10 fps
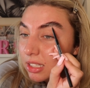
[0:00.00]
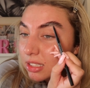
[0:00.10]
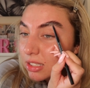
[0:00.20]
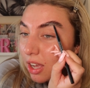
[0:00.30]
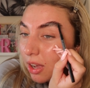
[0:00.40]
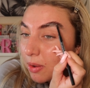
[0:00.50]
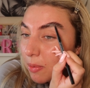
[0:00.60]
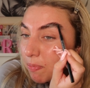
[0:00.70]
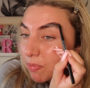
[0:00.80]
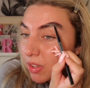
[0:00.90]
So
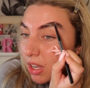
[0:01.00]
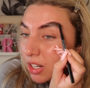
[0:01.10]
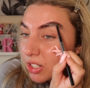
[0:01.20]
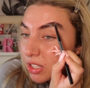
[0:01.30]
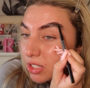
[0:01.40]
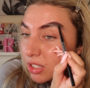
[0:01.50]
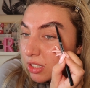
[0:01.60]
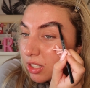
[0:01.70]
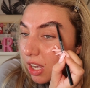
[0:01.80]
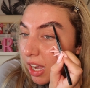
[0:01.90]
I just
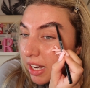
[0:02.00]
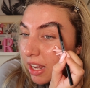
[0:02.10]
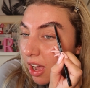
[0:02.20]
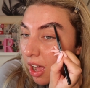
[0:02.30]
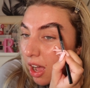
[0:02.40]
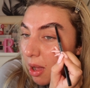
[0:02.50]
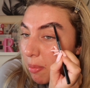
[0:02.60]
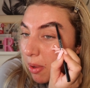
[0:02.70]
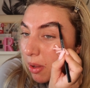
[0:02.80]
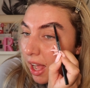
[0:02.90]
tidy up.